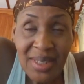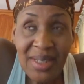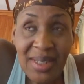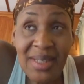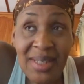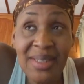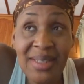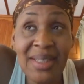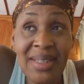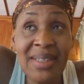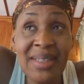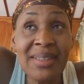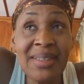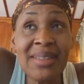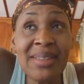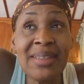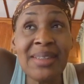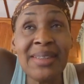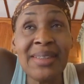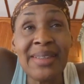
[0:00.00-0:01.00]
At the end
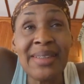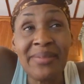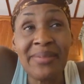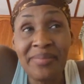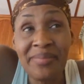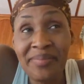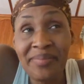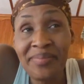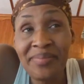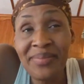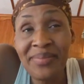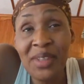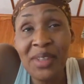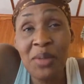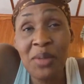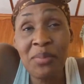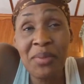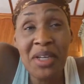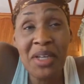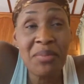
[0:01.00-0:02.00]
of the day,
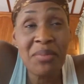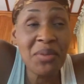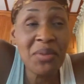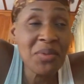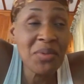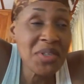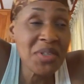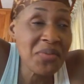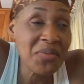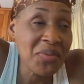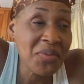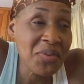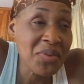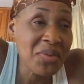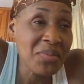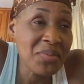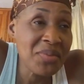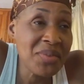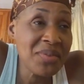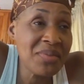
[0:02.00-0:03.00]
a baby was
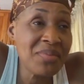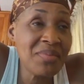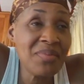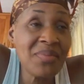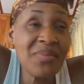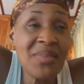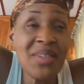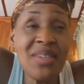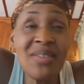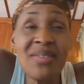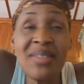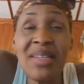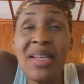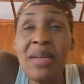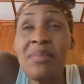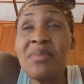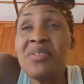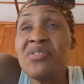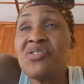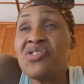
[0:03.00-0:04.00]
formed. His
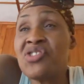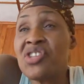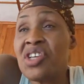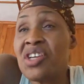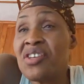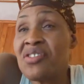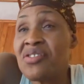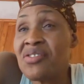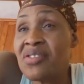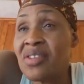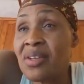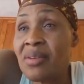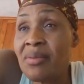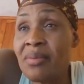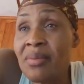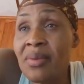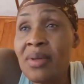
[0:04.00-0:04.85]
name is Jayce.